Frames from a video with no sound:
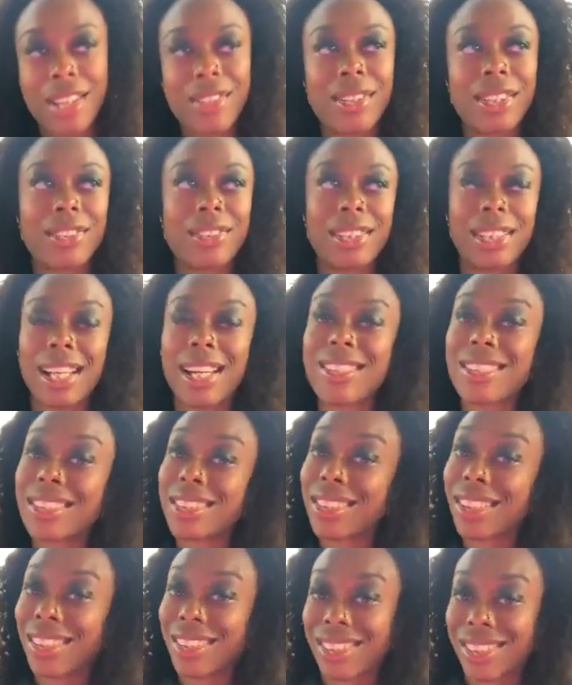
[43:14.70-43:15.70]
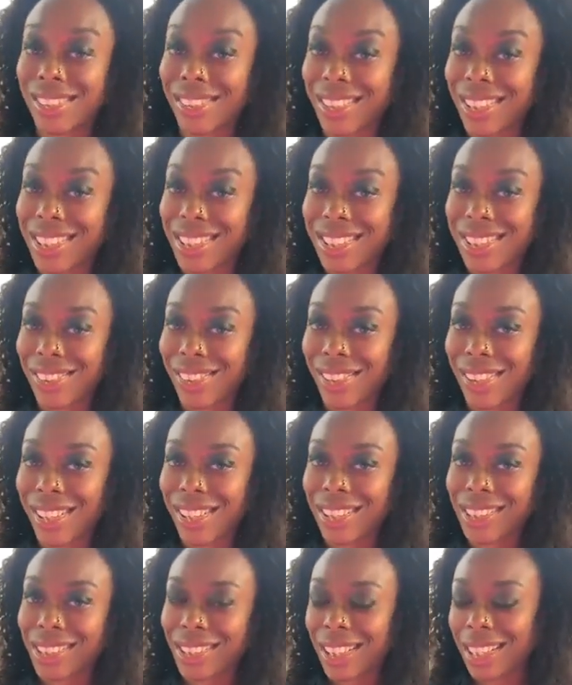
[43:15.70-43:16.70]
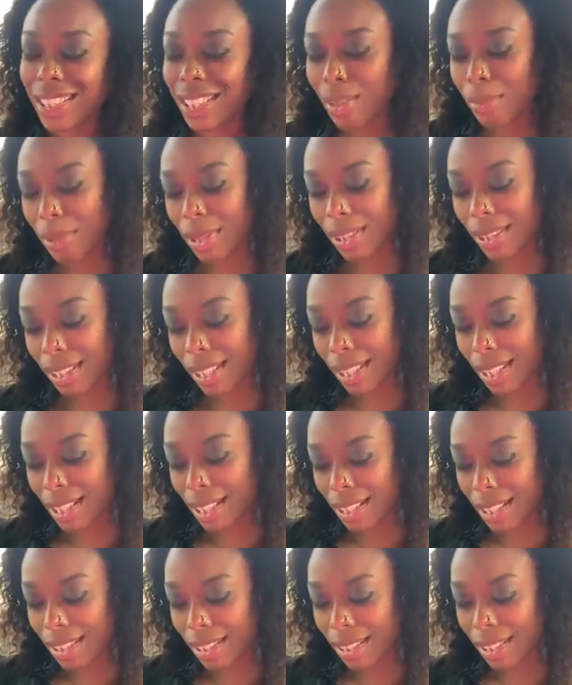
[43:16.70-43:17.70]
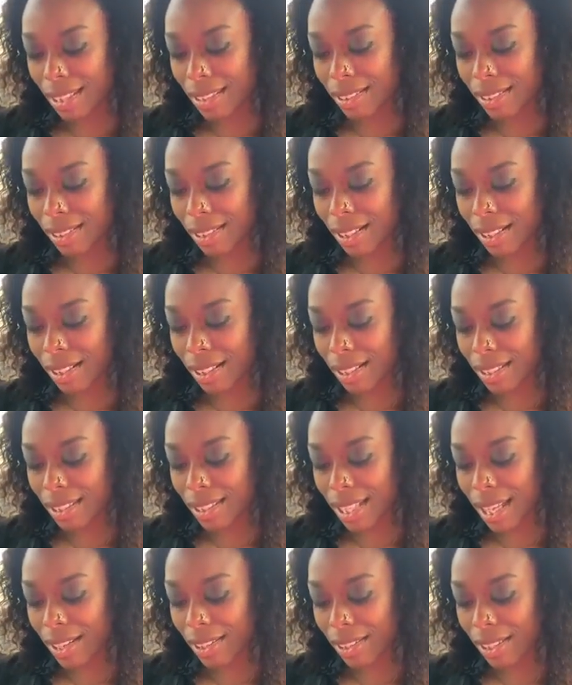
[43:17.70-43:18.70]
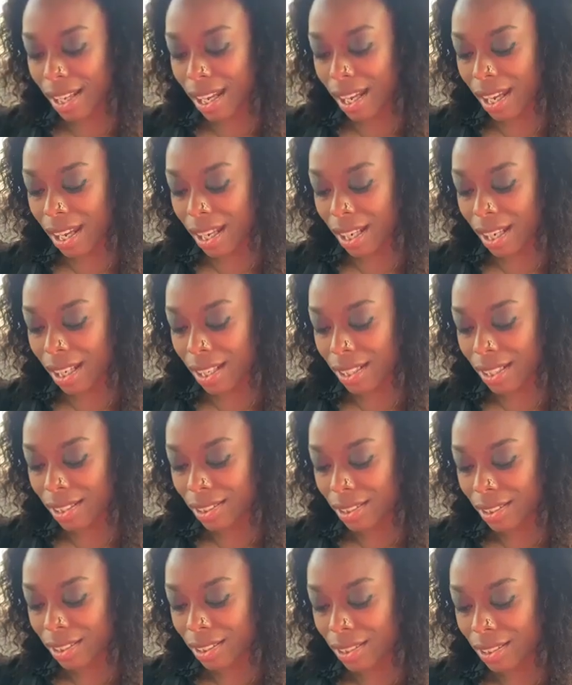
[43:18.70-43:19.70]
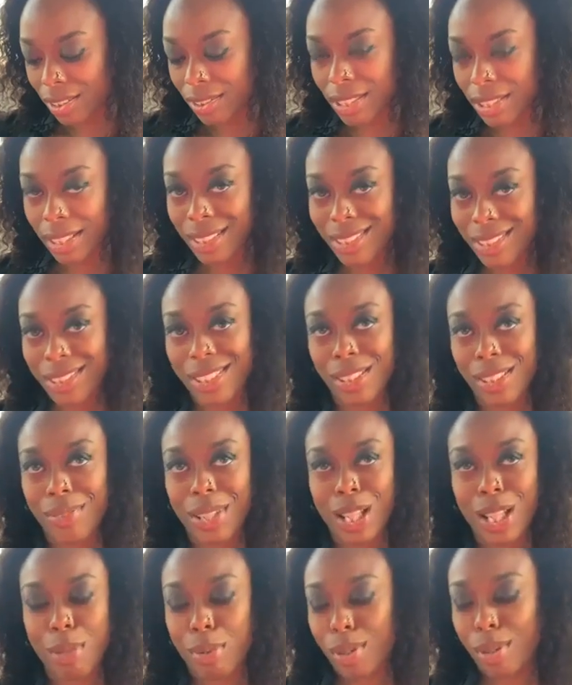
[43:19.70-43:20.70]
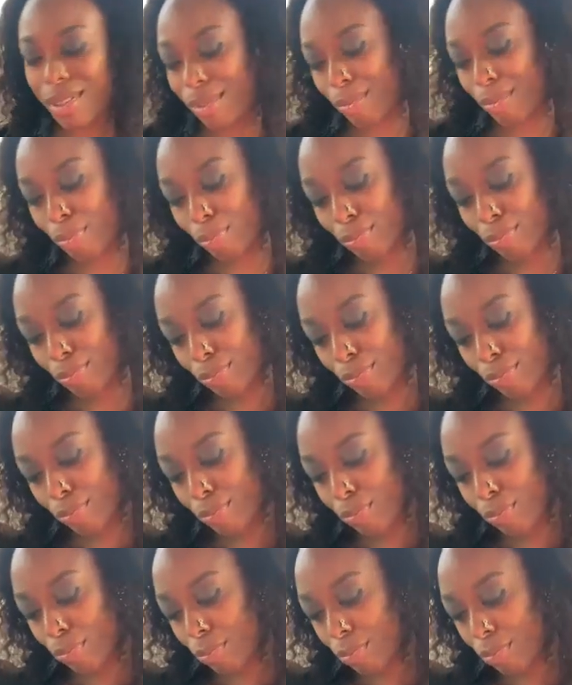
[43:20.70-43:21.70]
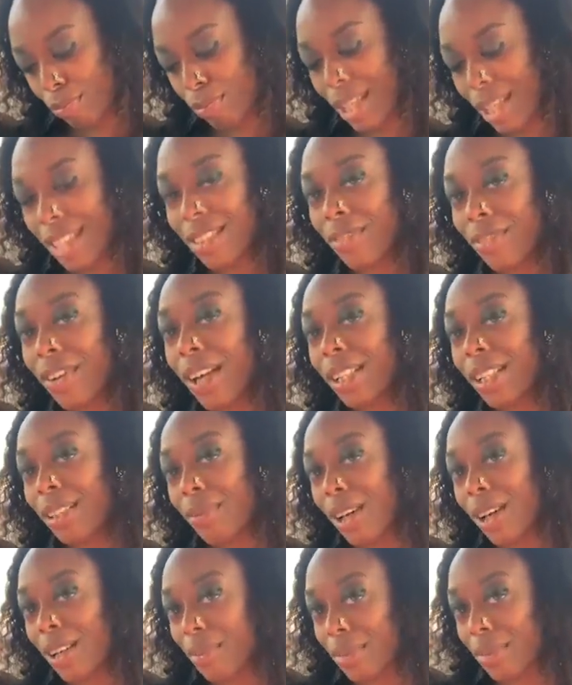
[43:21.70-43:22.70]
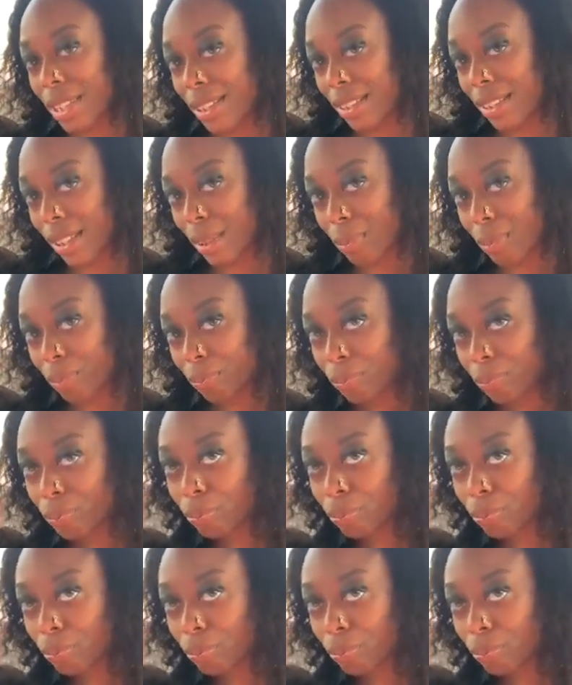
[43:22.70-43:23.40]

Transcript: Andre 3000's also on tour, and they'll be at the Kennedy Center on Saturday. Tickets are still available. That's in Foggy Bottom, DC.